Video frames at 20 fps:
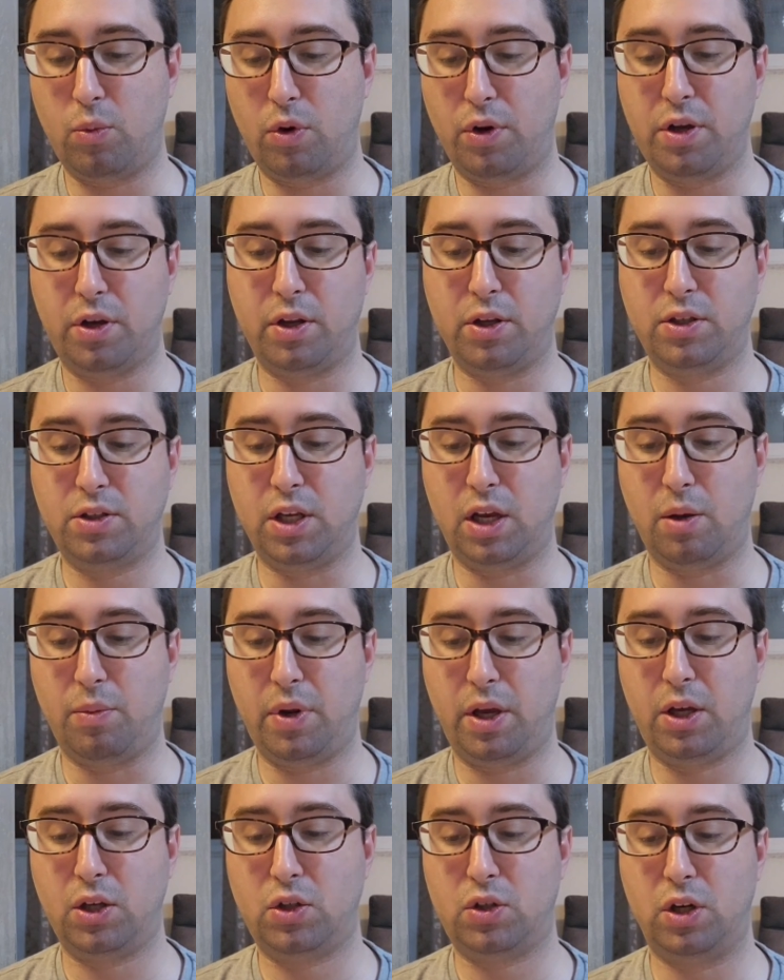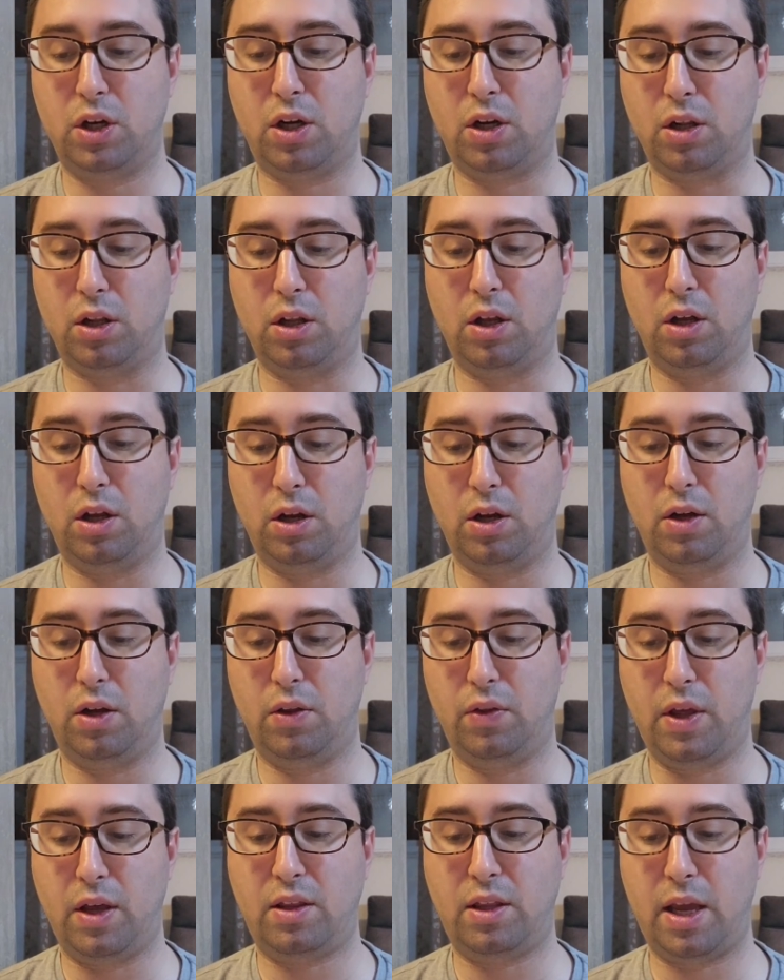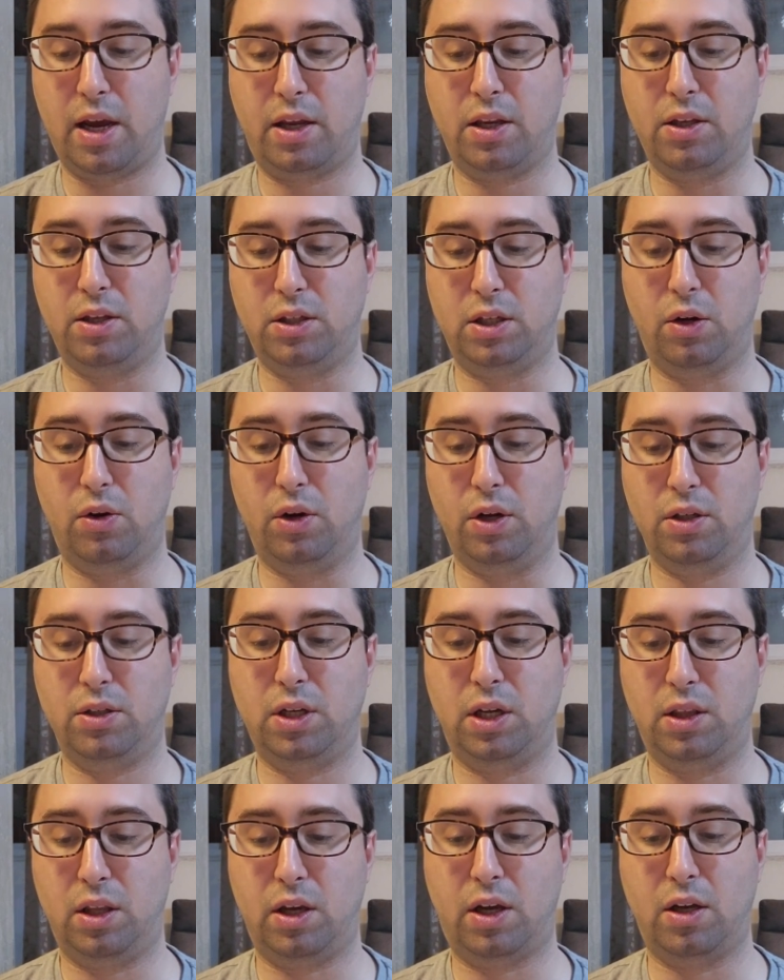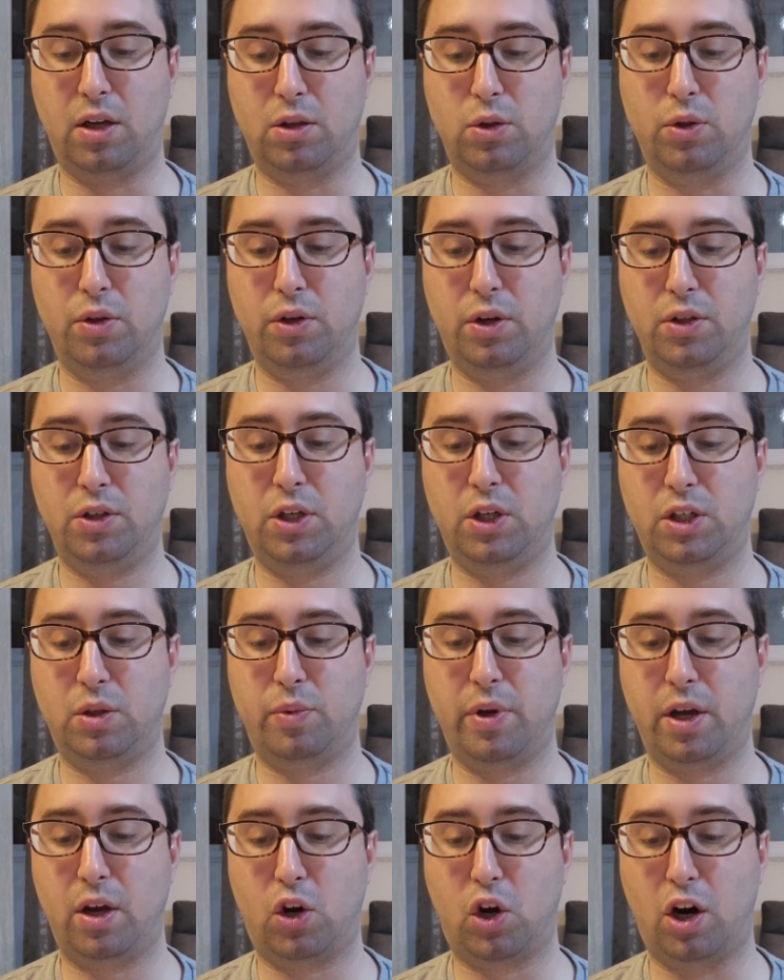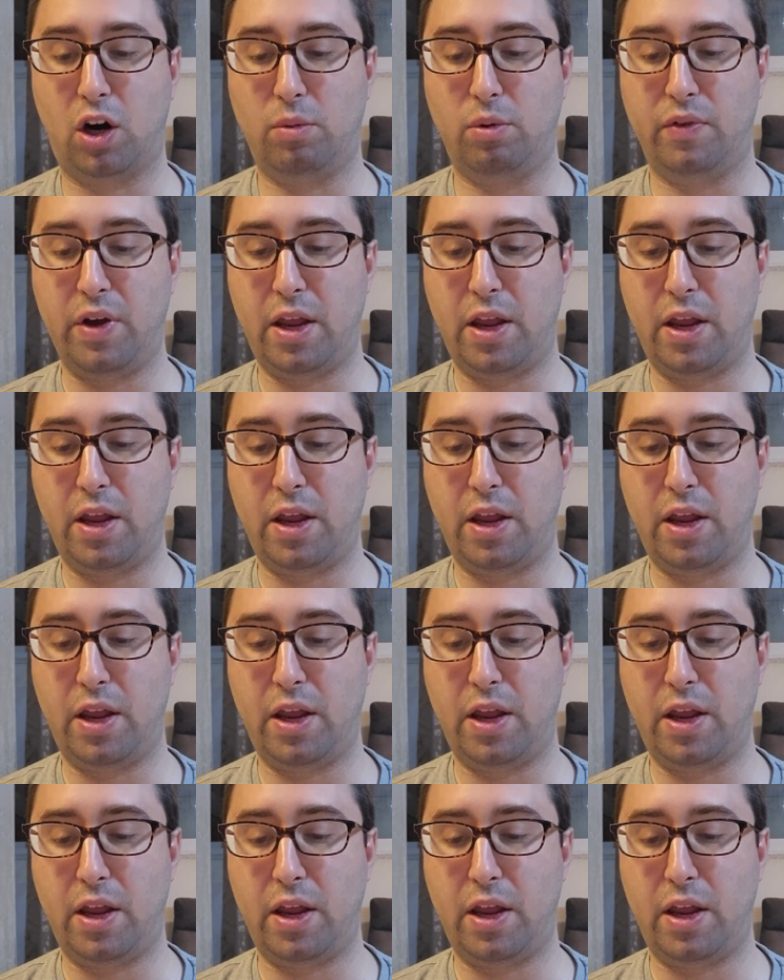What are you going to say? Bnei Yisrael, they take naziras and they include their naziras to bring a korban.